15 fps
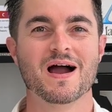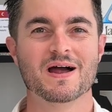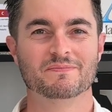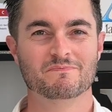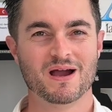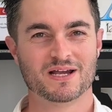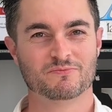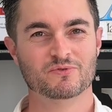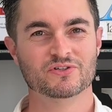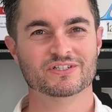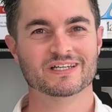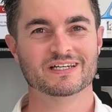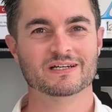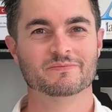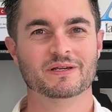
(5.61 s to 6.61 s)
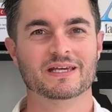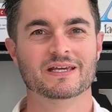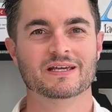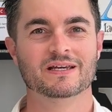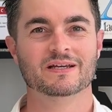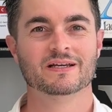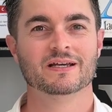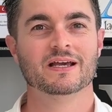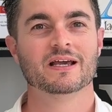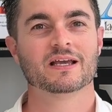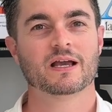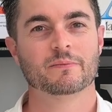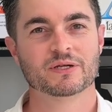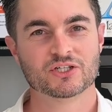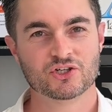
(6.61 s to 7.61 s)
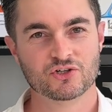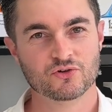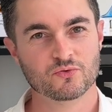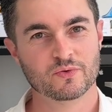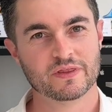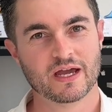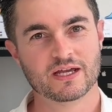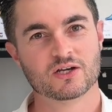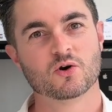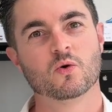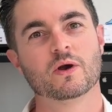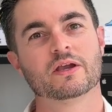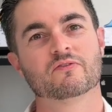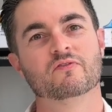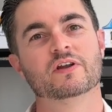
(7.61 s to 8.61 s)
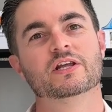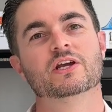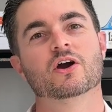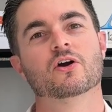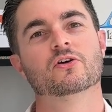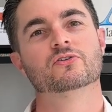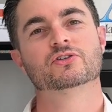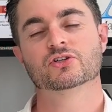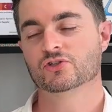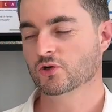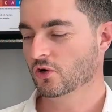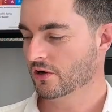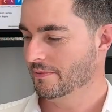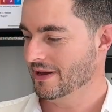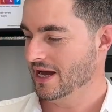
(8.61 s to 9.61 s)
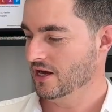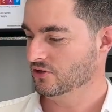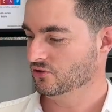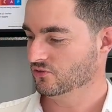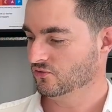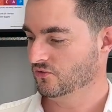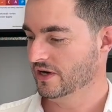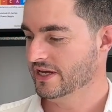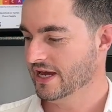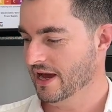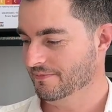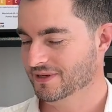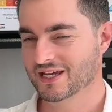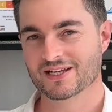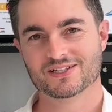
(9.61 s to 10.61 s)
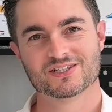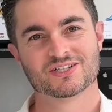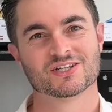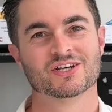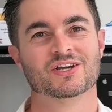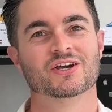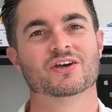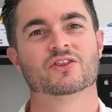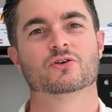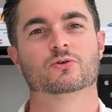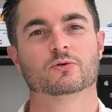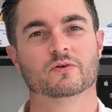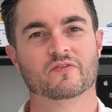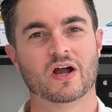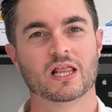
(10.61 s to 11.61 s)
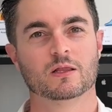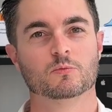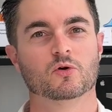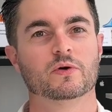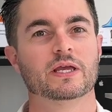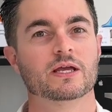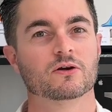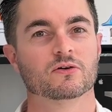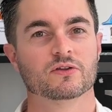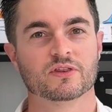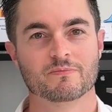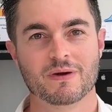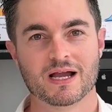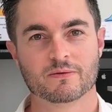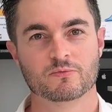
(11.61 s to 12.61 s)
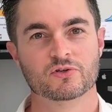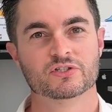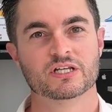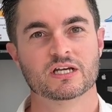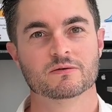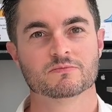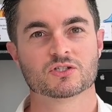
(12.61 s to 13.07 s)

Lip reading: at Mac Museum here, coming to you with a quick video to talk about recap kits that are available here at the Mac Museum